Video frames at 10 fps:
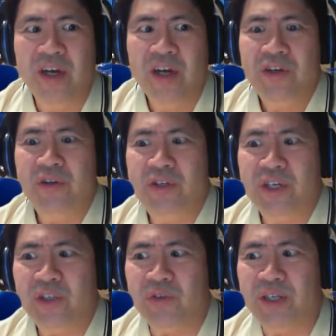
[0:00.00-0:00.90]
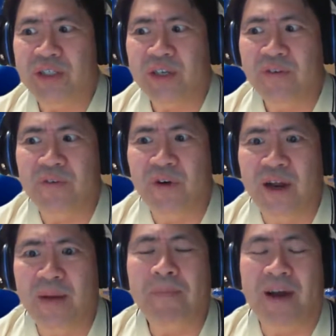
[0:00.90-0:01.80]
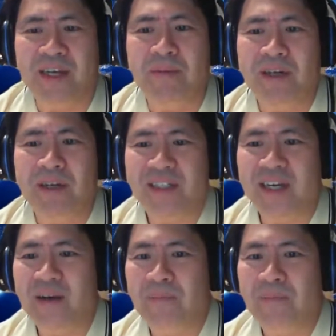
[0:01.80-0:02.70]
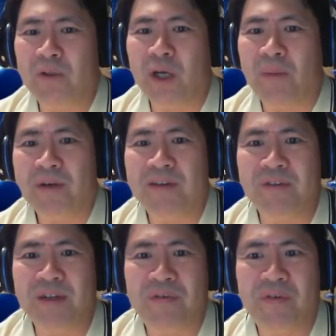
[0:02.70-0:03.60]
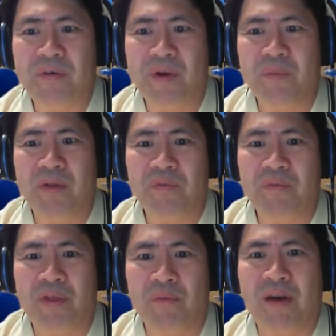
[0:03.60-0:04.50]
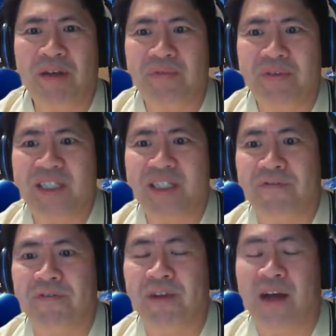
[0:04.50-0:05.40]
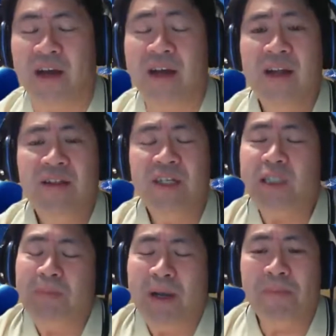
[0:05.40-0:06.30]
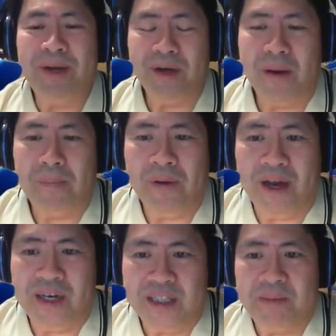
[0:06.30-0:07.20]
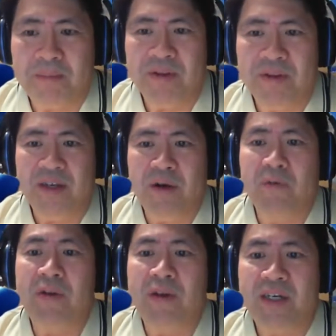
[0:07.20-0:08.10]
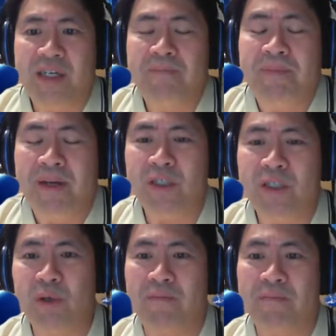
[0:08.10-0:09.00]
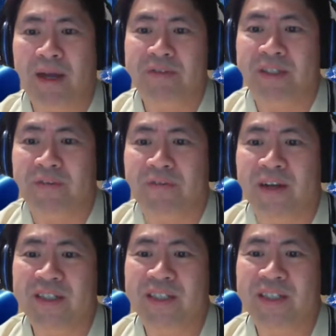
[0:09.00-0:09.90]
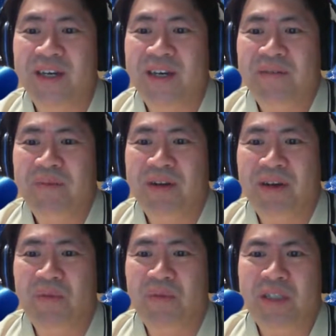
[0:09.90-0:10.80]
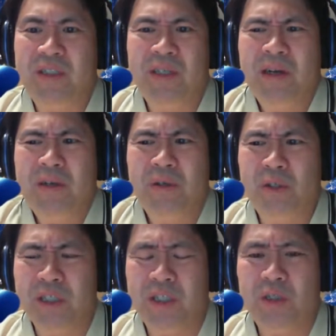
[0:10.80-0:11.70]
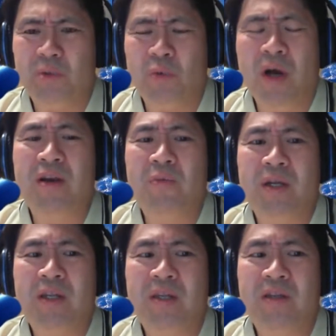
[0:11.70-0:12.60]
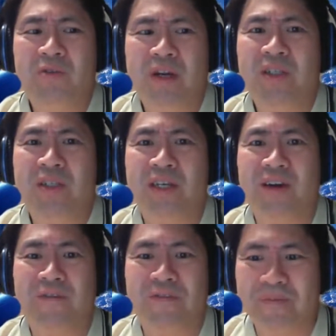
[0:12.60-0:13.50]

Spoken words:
two chest drains are for empyemas post-operatively with a relatively stiff lung. This may or may not apply to some of the COVID-19 patients who might have stiff lungs, but otherwise, yeah, usually just one drain is enough.